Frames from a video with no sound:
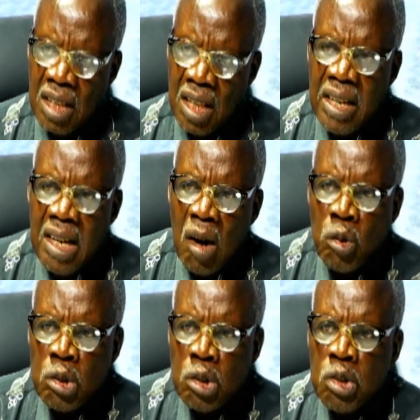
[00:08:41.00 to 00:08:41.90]
e na
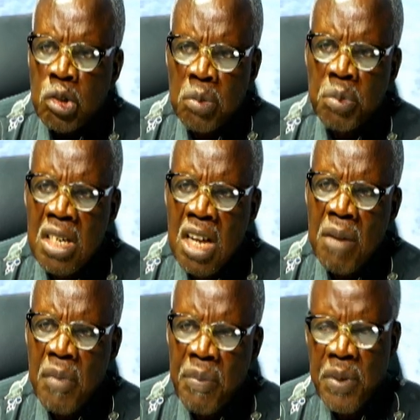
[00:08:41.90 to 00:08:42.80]
wo som
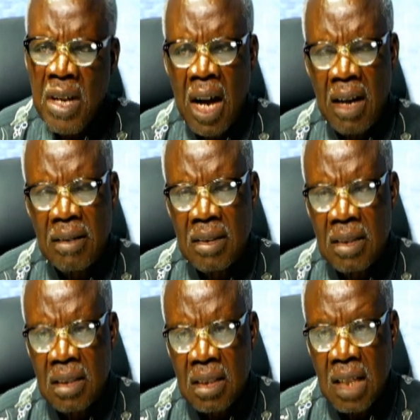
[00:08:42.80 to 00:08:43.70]
niema bi a
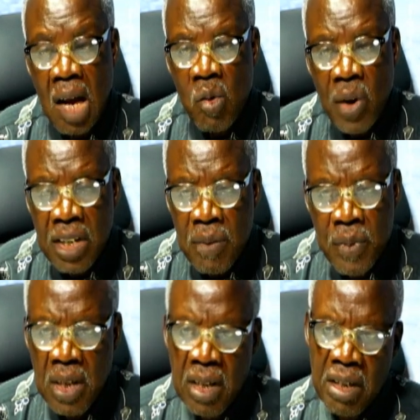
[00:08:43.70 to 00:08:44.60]
ahoden
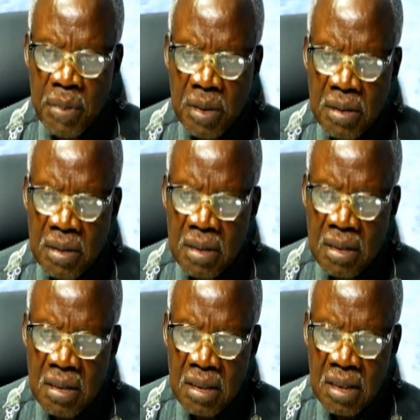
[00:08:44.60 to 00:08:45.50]
bi enim
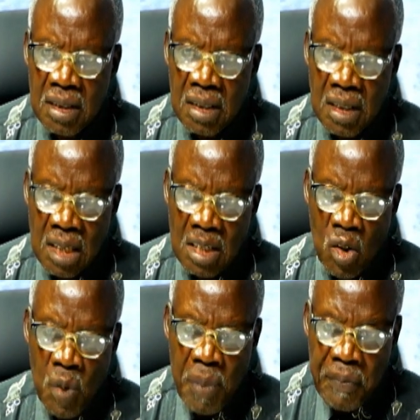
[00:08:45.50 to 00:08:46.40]
na se
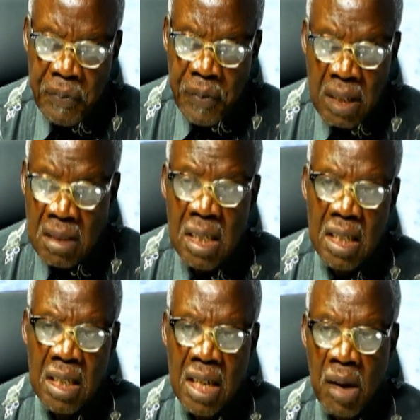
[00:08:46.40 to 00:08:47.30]
oba faith
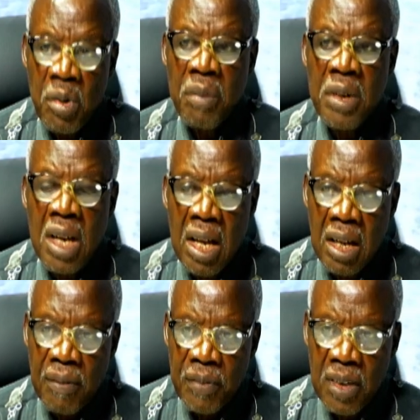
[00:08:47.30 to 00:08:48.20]
clinic a wonim de
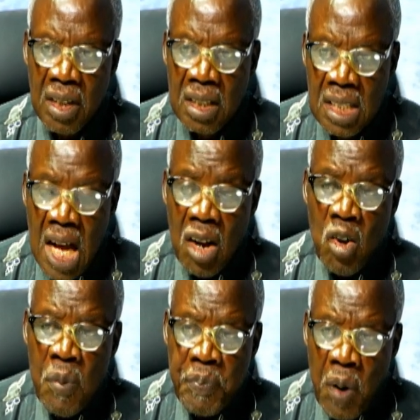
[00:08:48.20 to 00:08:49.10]
ye
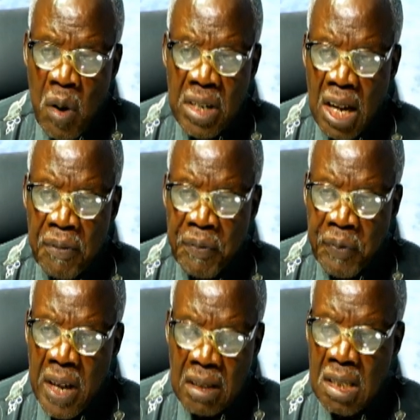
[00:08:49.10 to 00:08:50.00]
nyankopon na
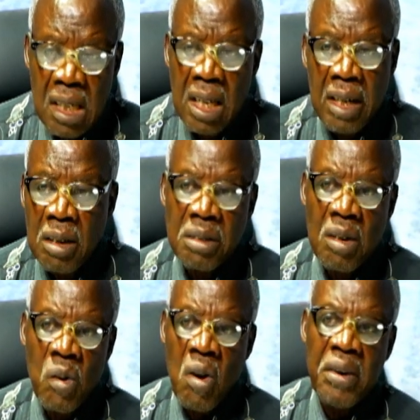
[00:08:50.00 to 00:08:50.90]
faith clinic on
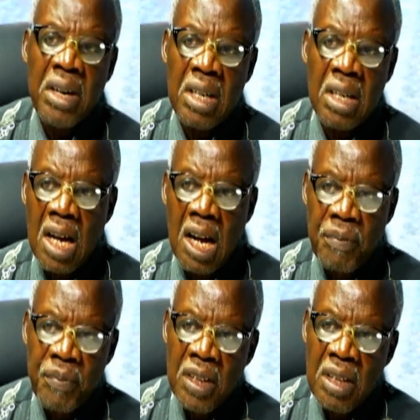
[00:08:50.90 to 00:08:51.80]
se okok clinic a
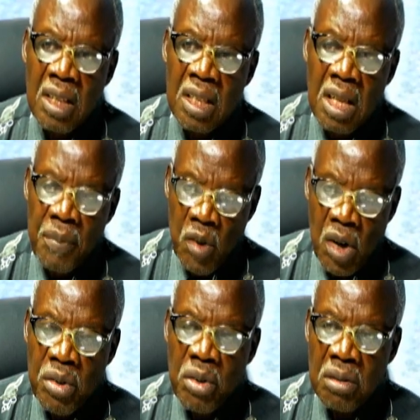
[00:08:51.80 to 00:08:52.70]
ye
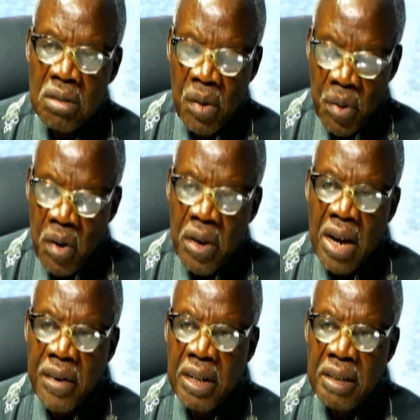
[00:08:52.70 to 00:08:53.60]
mwaduro ye hwe
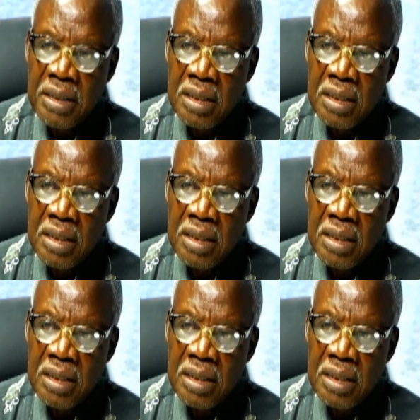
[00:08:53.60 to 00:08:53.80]
oyare